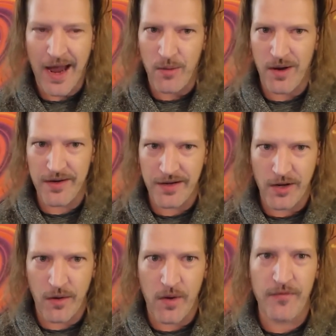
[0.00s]
I wanted to
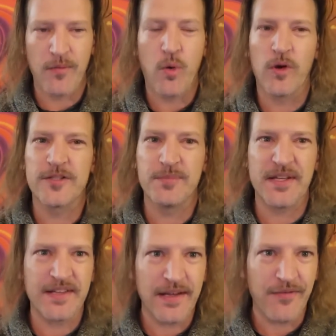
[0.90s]
go over more
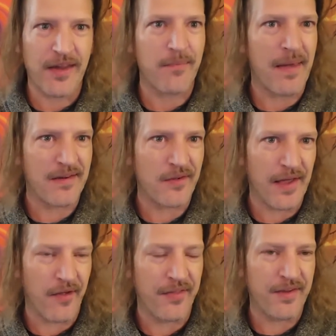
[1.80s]
specific mental
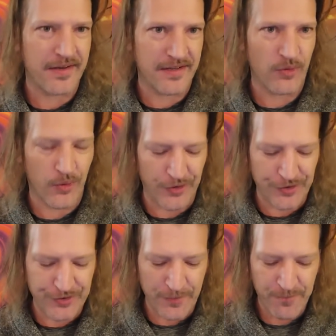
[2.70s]
health
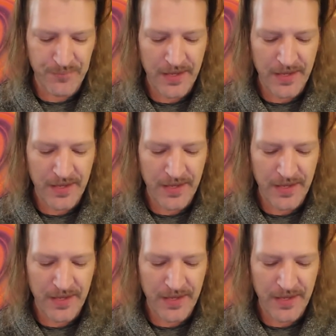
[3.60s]
disorders.